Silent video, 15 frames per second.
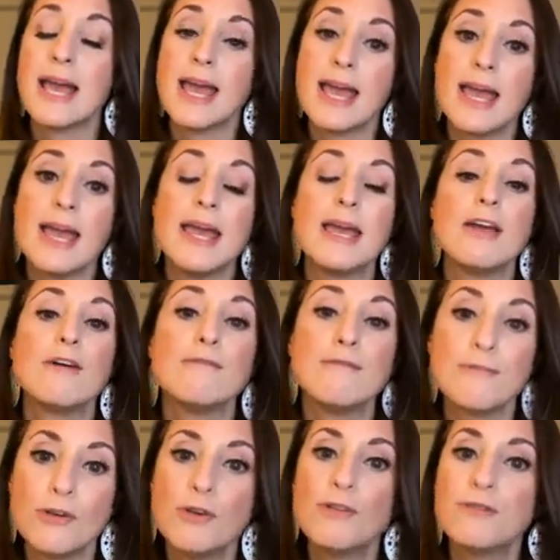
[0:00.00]
a
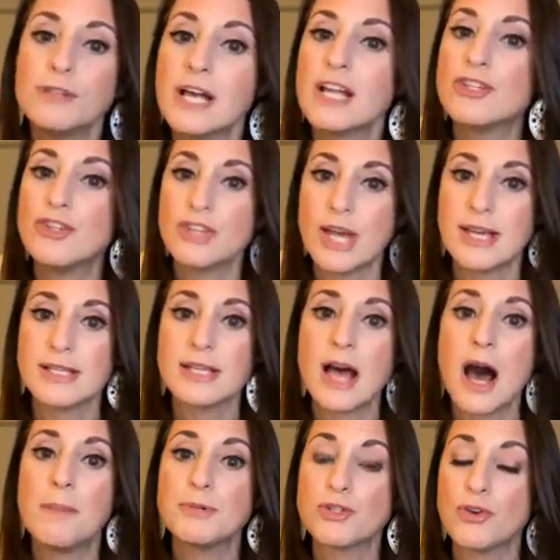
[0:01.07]
full-fledged test
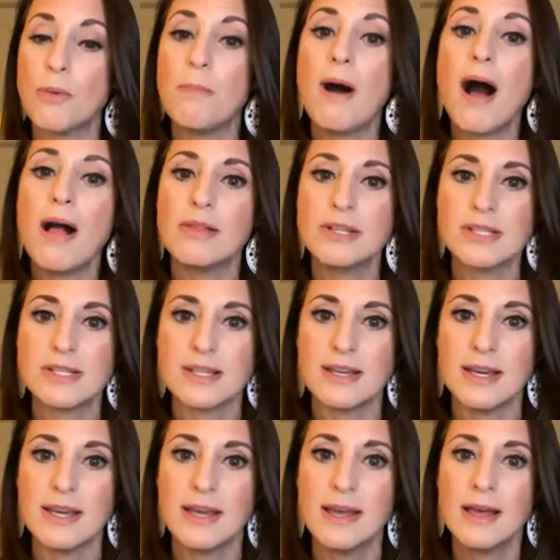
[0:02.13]
optional
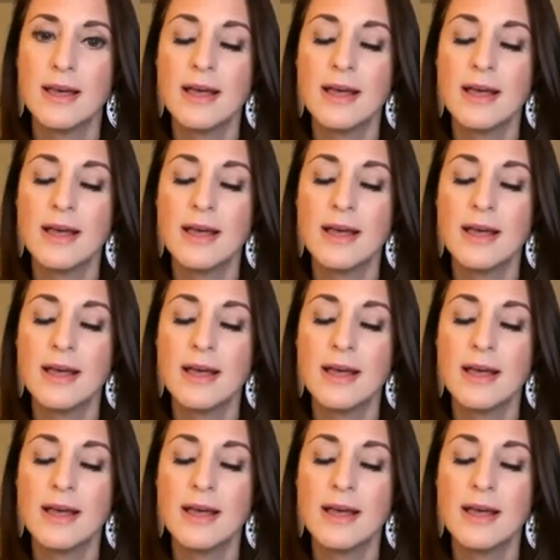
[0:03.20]
policy,